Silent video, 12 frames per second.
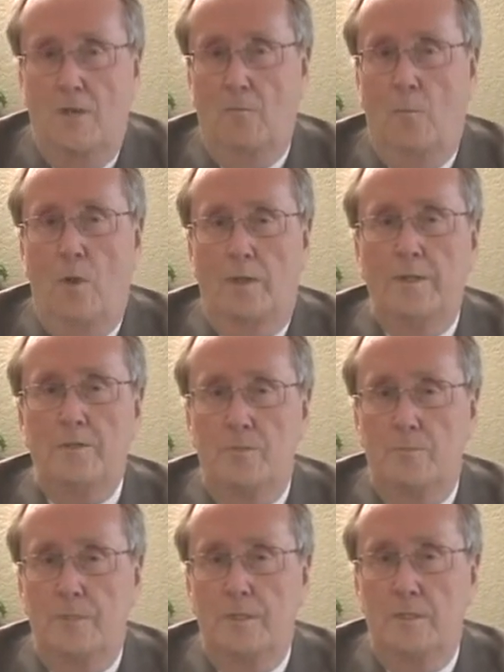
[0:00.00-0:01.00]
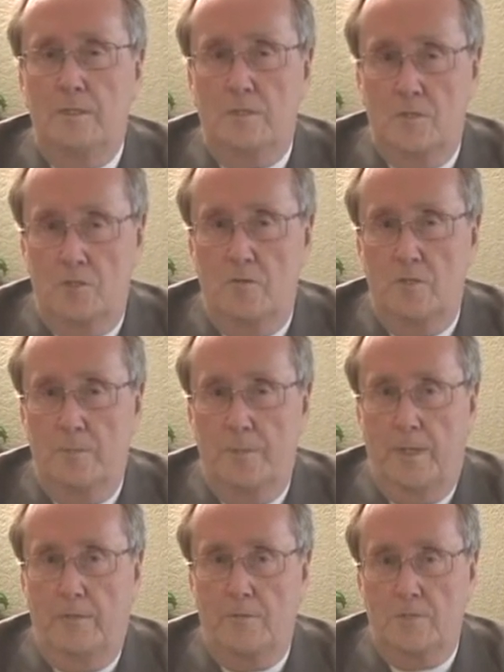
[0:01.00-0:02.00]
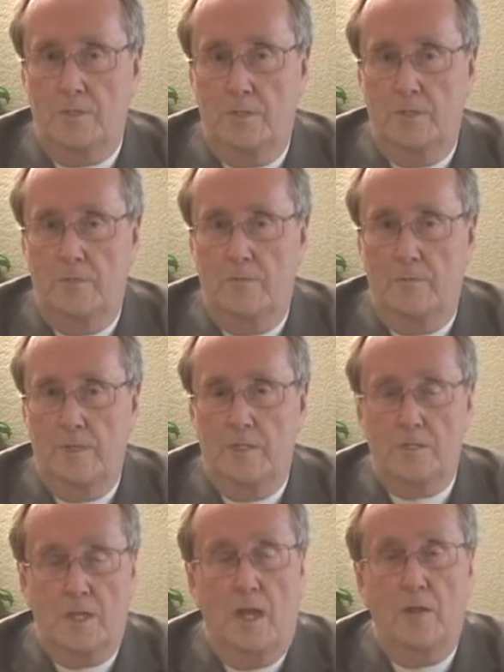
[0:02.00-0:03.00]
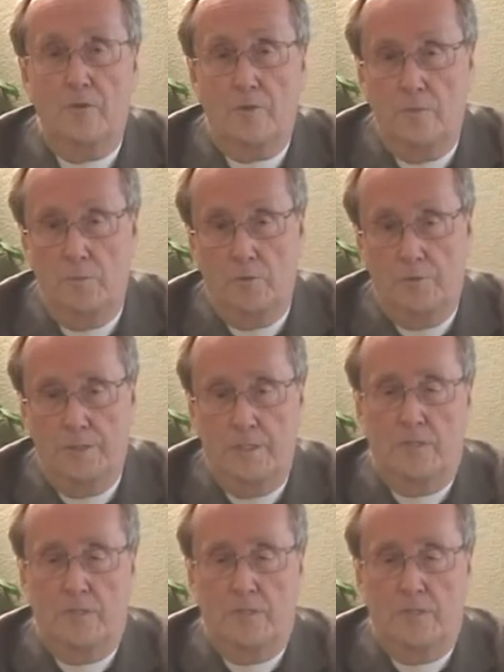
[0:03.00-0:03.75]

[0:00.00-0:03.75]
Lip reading: of wanting to be concerned about the entire community,